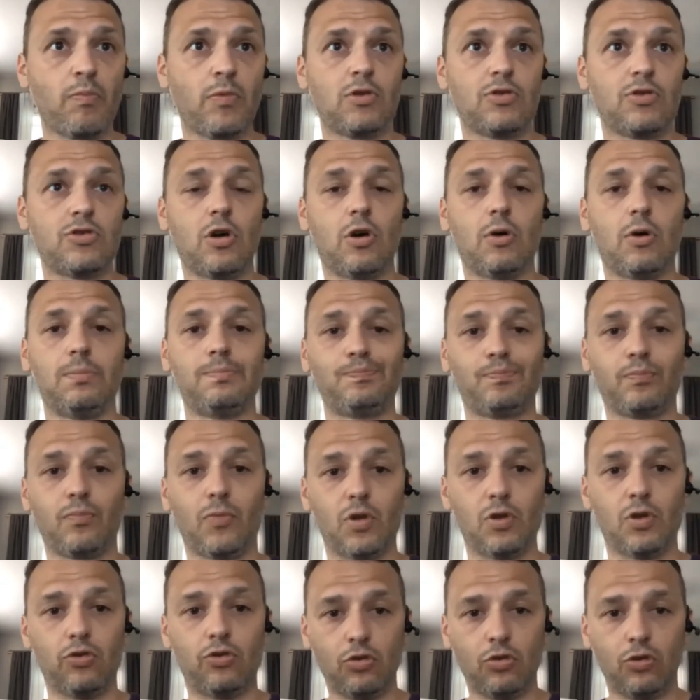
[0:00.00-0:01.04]
So
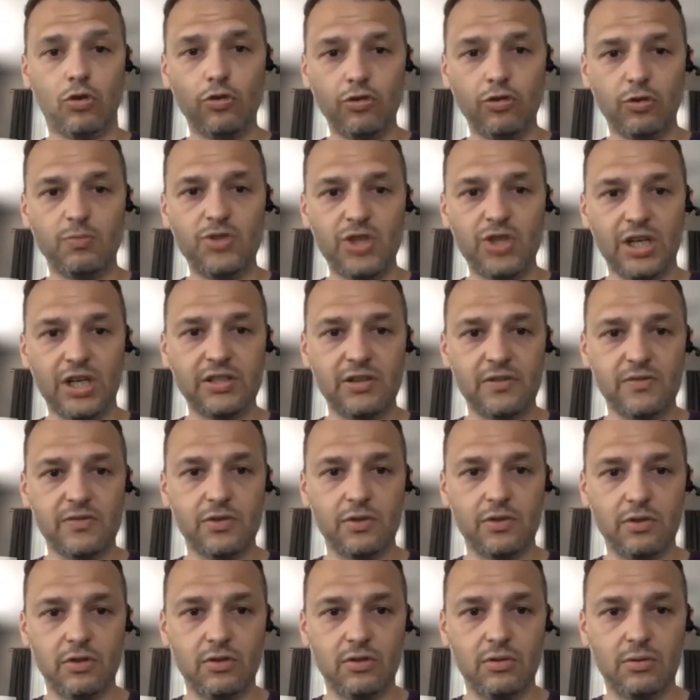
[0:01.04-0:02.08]
those objectives are a
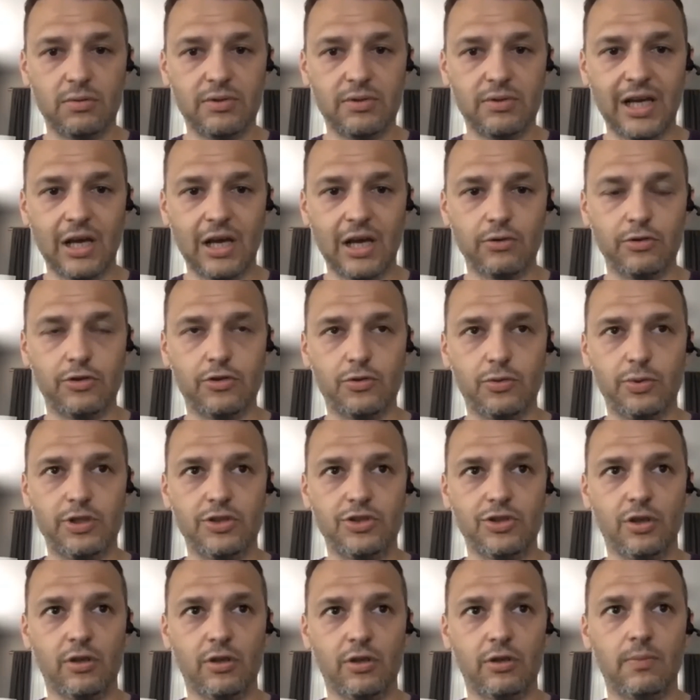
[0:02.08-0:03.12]
little counter to each
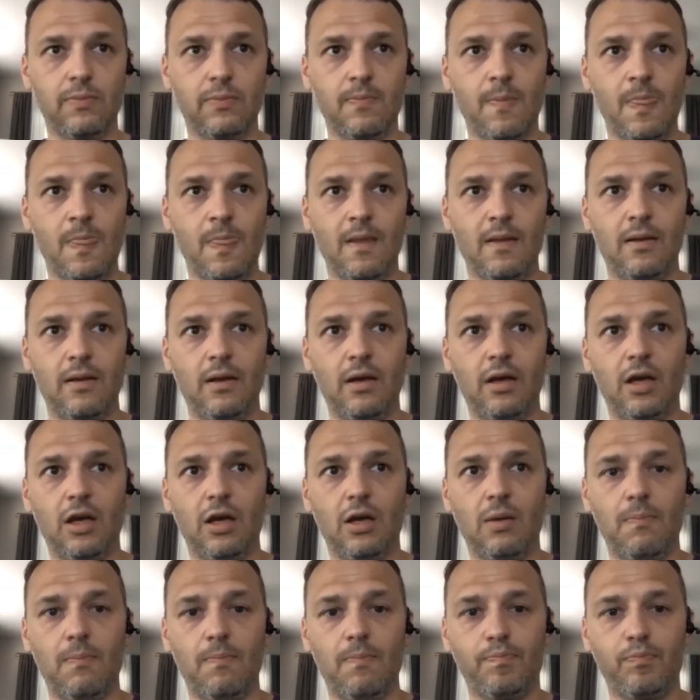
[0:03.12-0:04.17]
other,
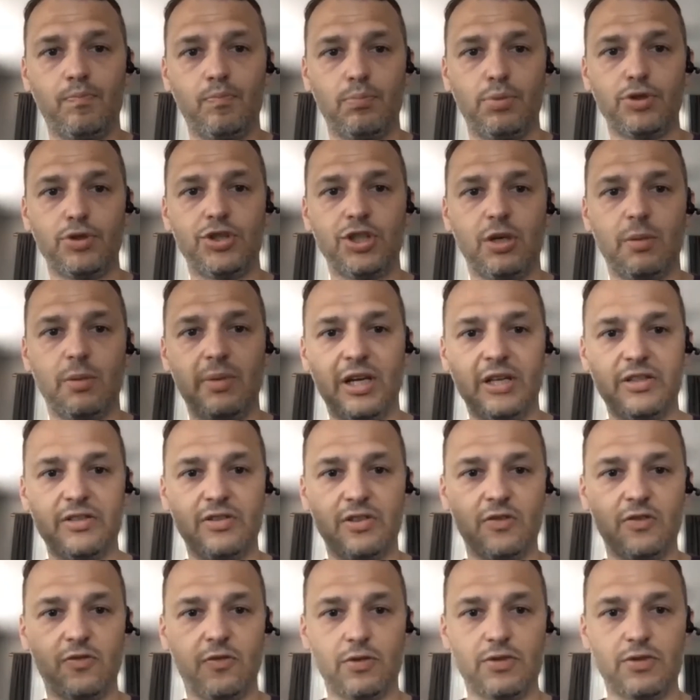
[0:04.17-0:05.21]
pushing a message
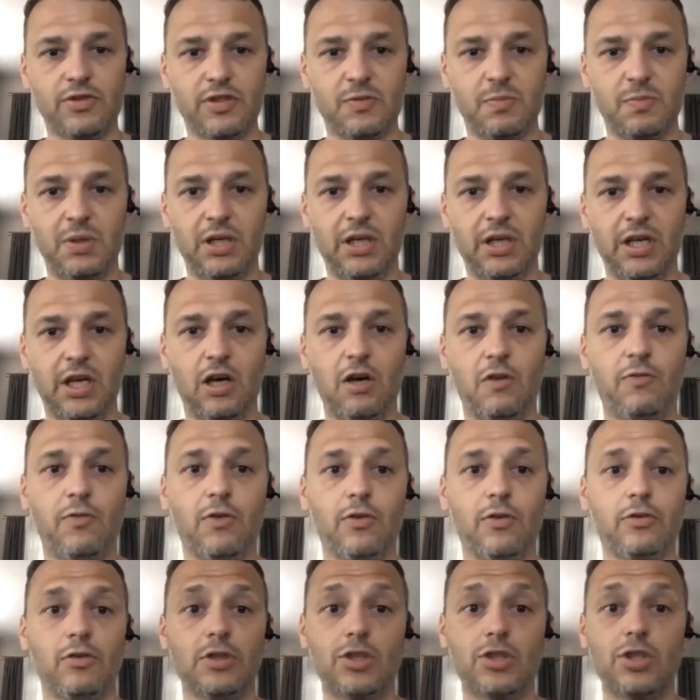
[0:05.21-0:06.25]
versus being helpful.
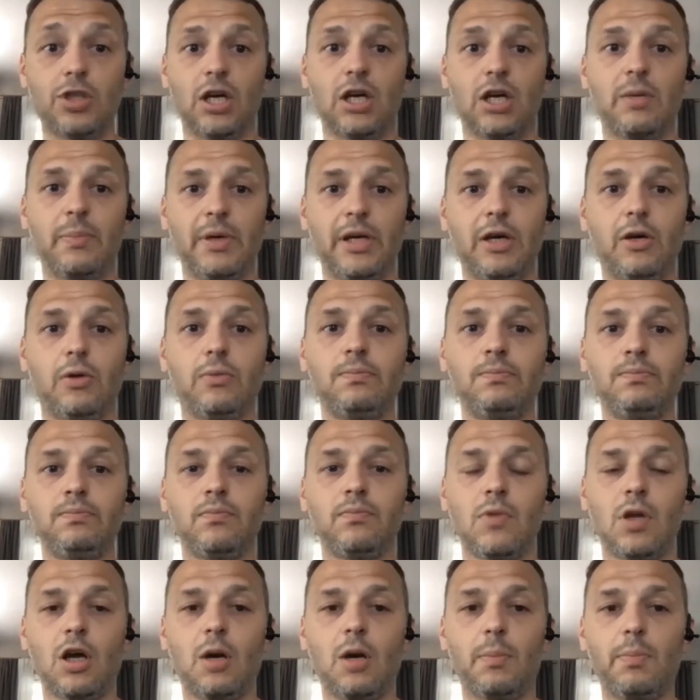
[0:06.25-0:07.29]
So let's talk about
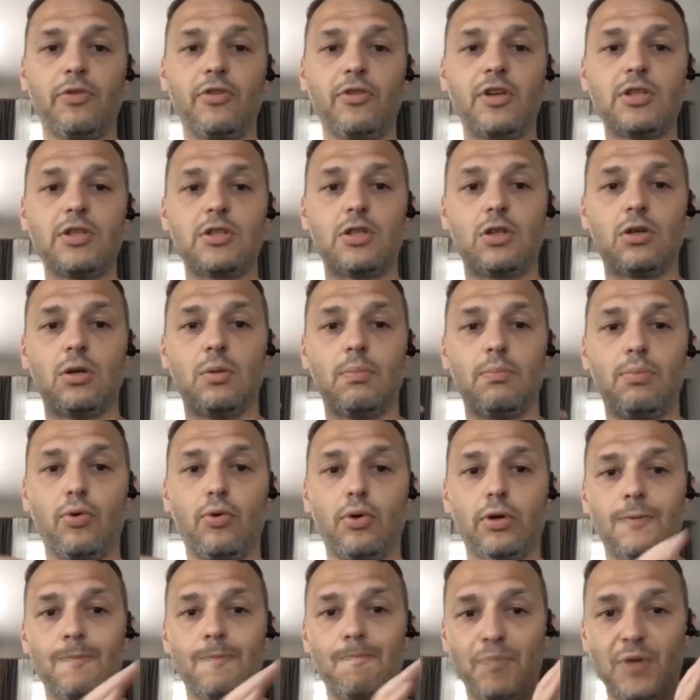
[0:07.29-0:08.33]
a couple things that are
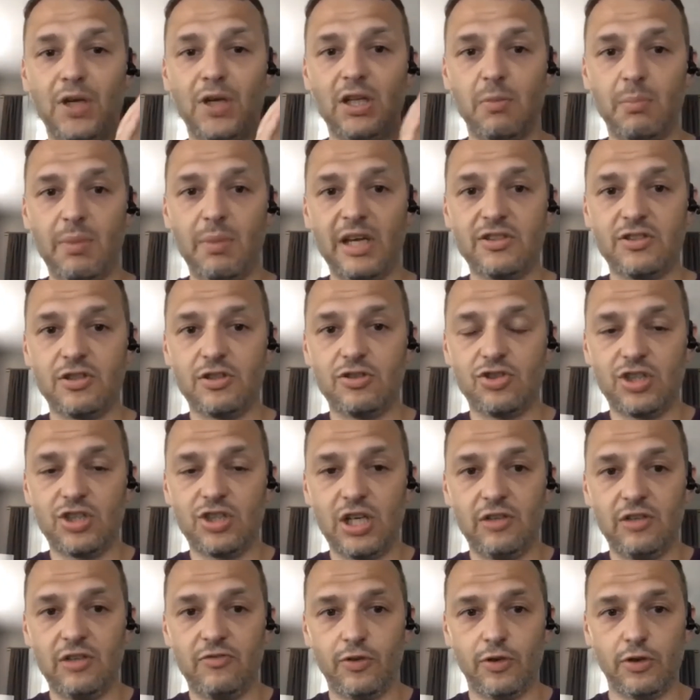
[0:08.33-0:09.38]
important on the message
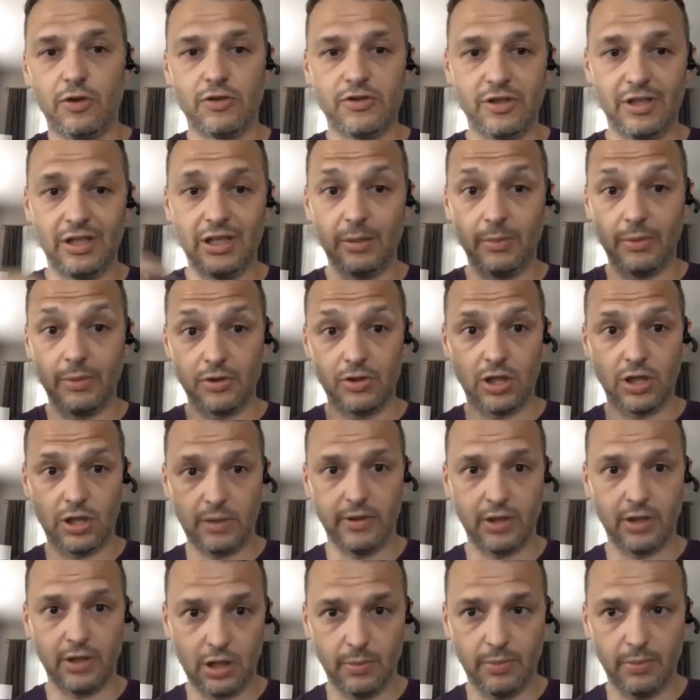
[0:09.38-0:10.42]
side first, and then I'm going to talk
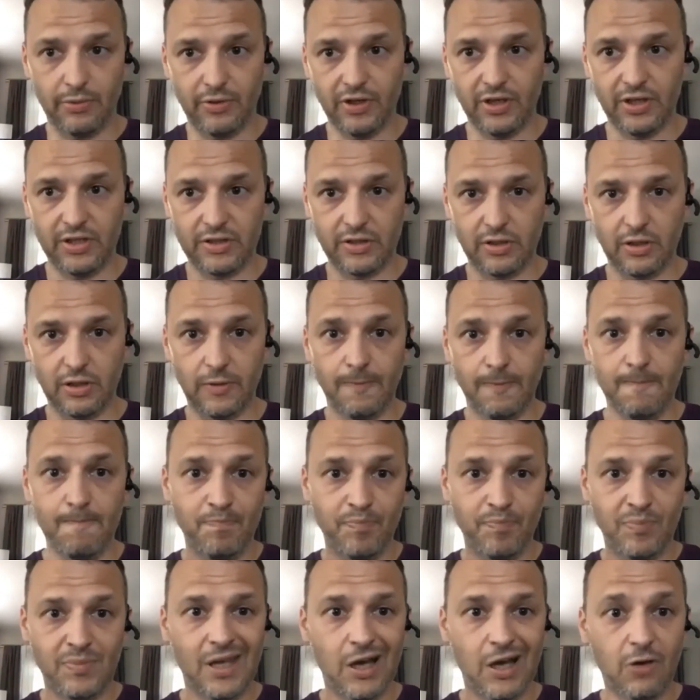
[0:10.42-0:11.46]
about a couple things that are
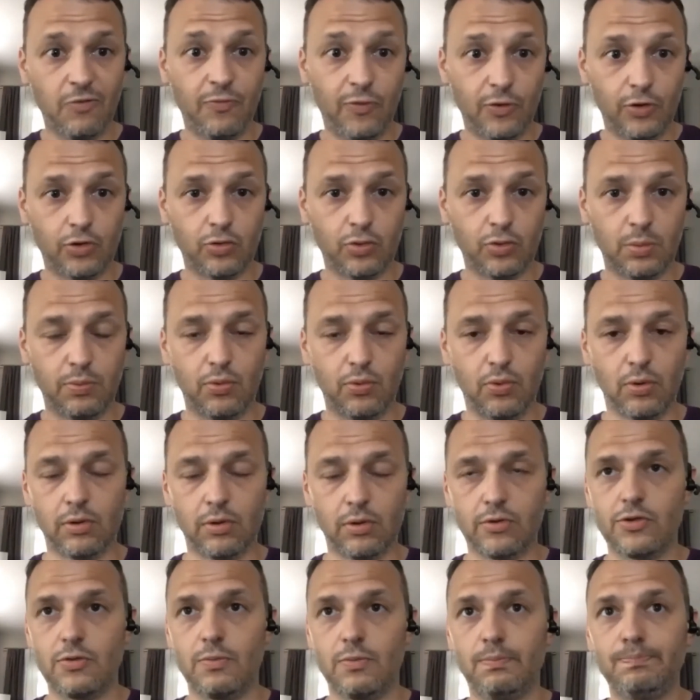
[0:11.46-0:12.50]
helpful to
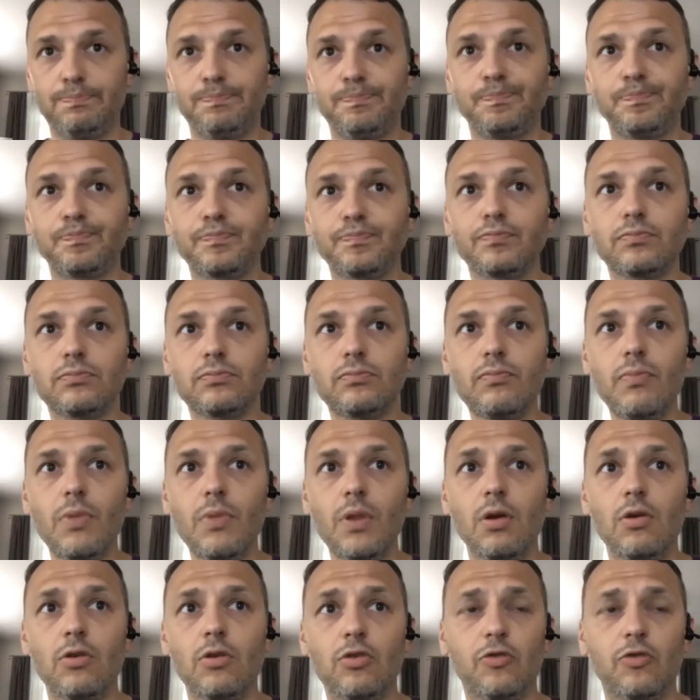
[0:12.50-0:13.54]
reporters.
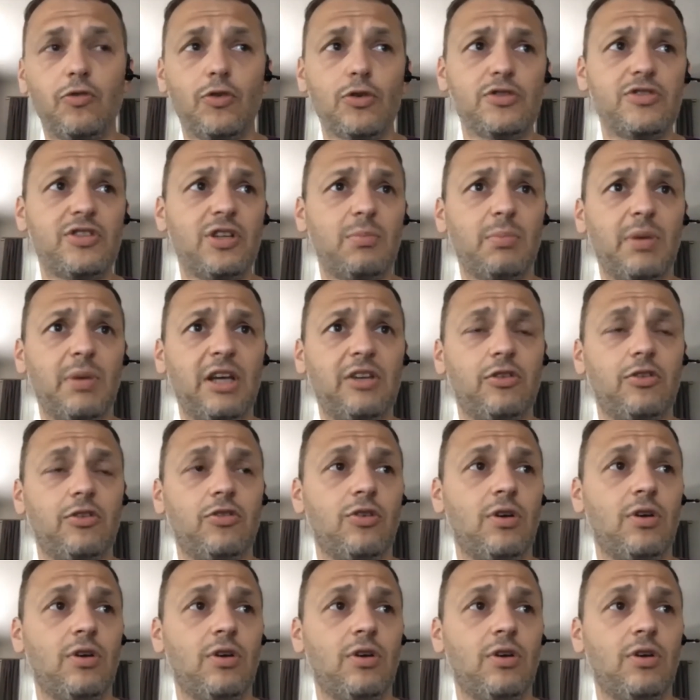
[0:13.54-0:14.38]
So first on message,